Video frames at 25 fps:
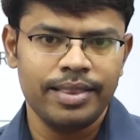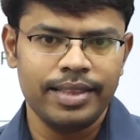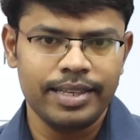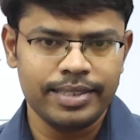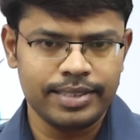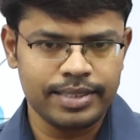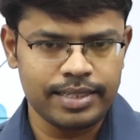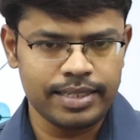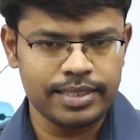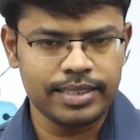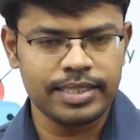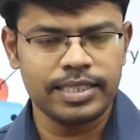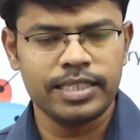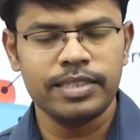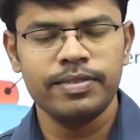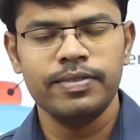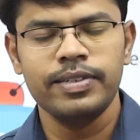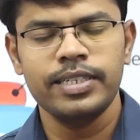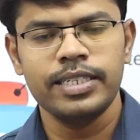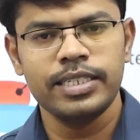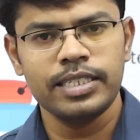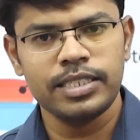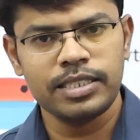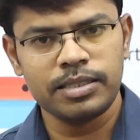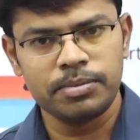The
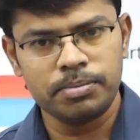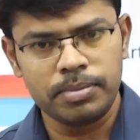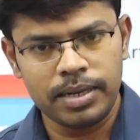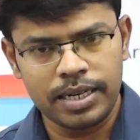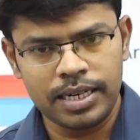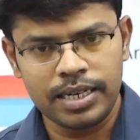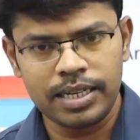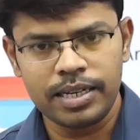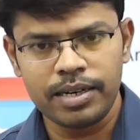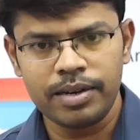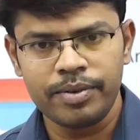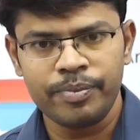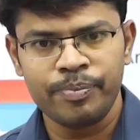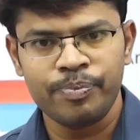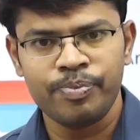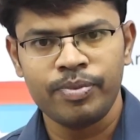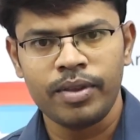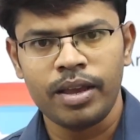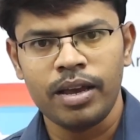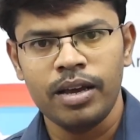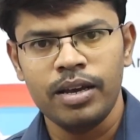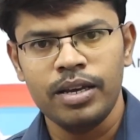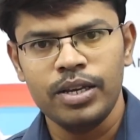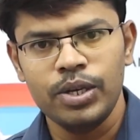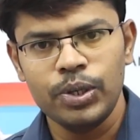sensitivity is better.
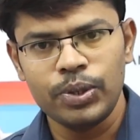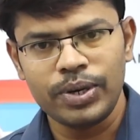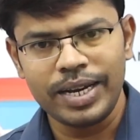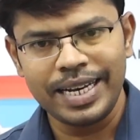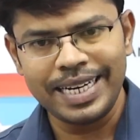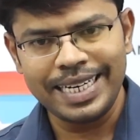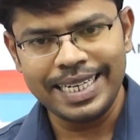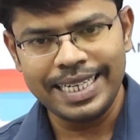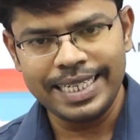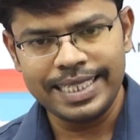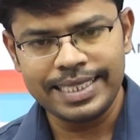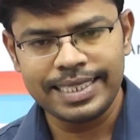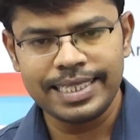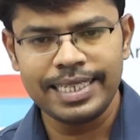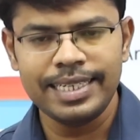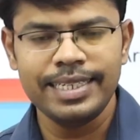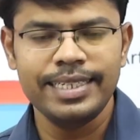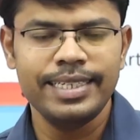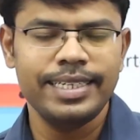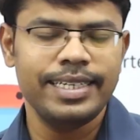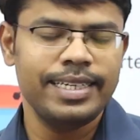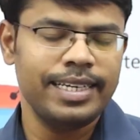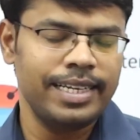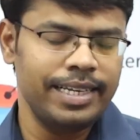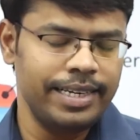You can easily
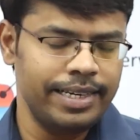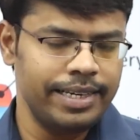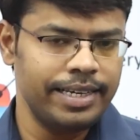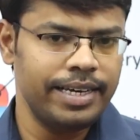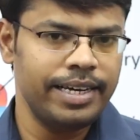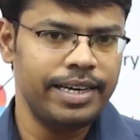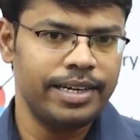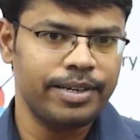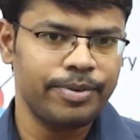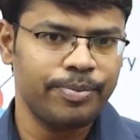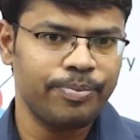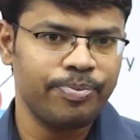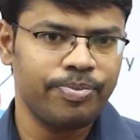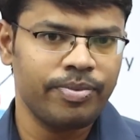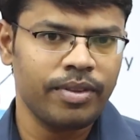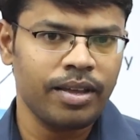delineate.